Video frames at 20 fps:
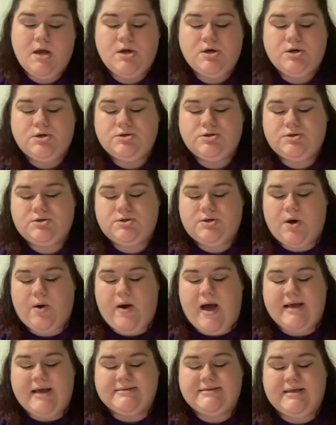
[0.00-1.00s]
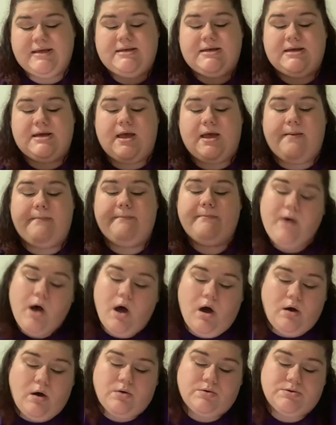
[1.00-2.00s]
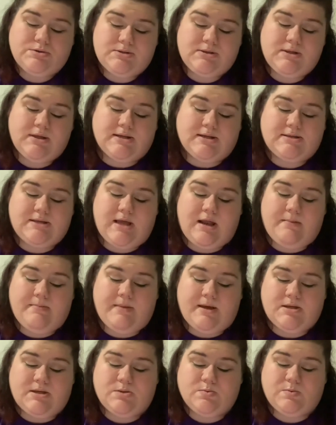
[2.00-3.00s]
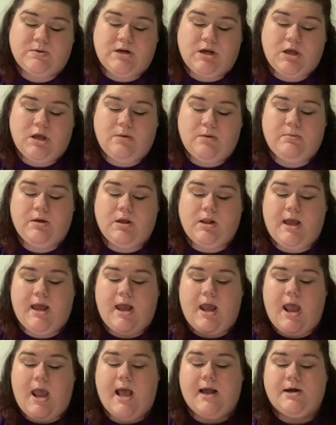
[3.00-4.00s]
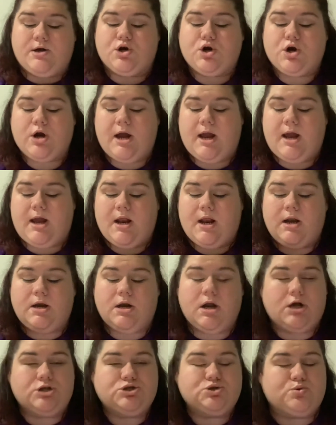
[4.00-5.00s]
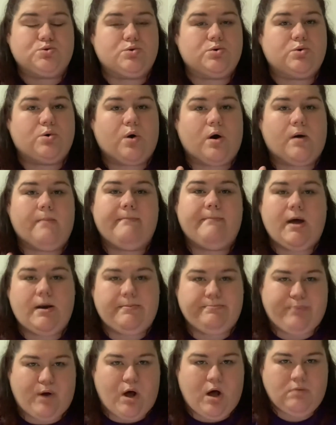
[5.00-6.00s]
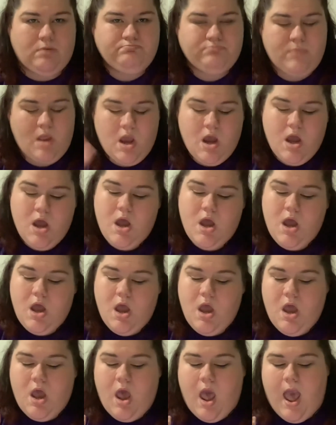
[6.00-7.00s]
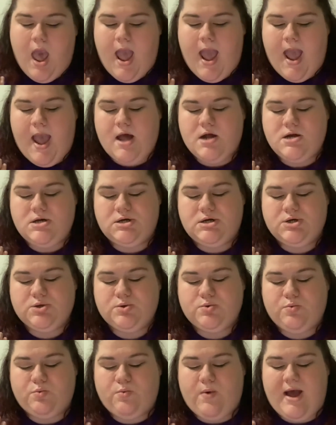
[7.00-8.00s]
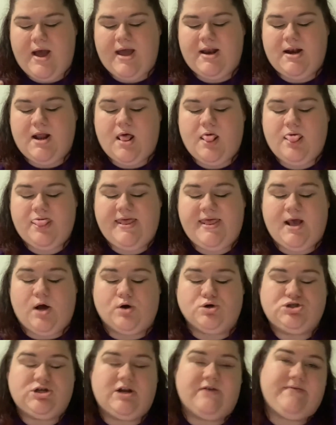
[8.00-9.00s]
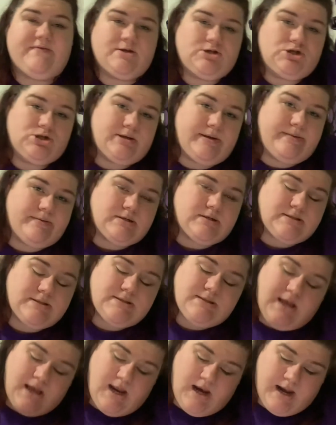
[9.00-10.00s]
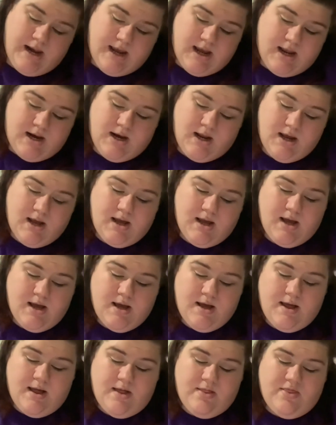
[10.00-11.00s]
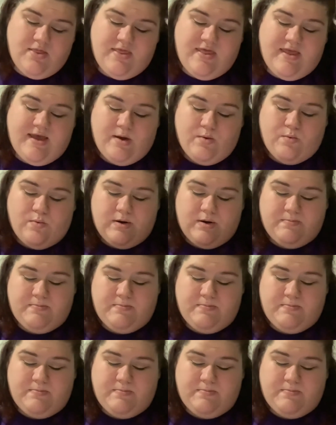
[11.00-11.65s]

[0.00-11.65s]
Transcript: So as they decomposed, the sediments would accumulate and create a nodule or a mud ball. And when the ocean eventually receded, it would